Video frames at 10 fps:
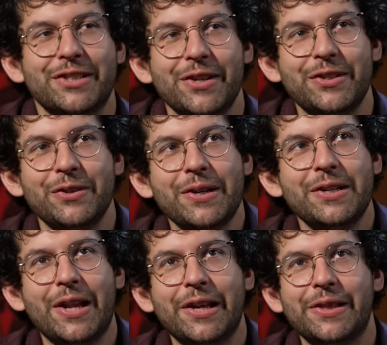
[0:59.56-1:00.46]
So do you reckon
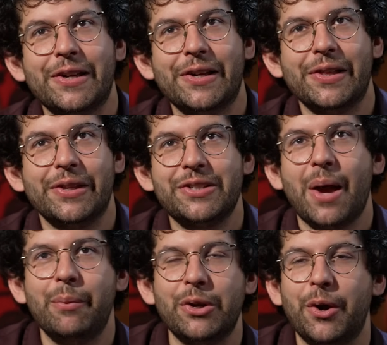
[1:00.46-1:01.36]
like the
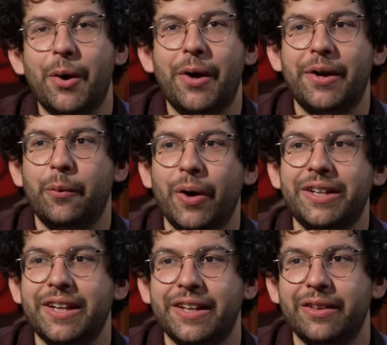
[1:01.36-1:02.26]
time when you were
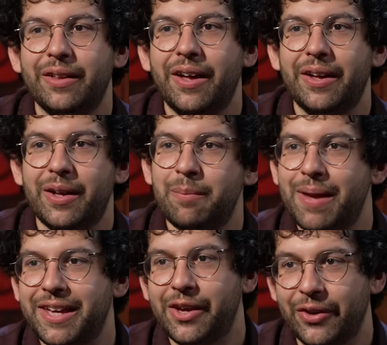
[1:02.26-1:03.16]
working and
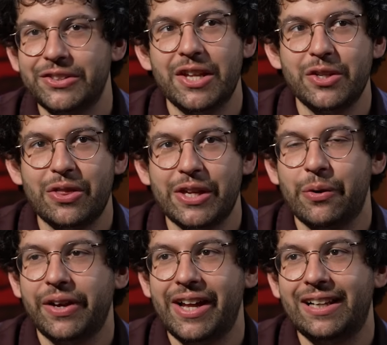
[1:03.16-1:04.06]
making content, do you think you
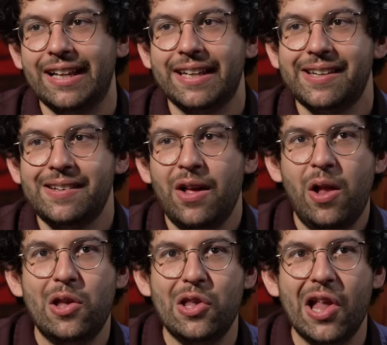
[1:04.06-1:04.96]
were kind of like
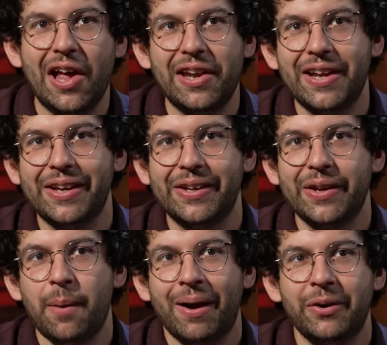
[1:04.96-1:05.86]
learning
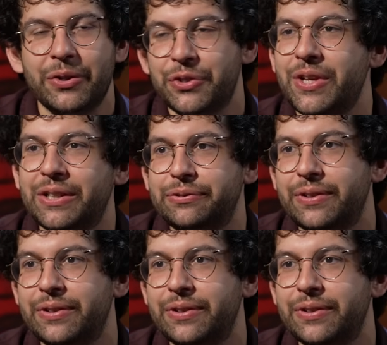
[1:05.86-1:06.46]
about yourself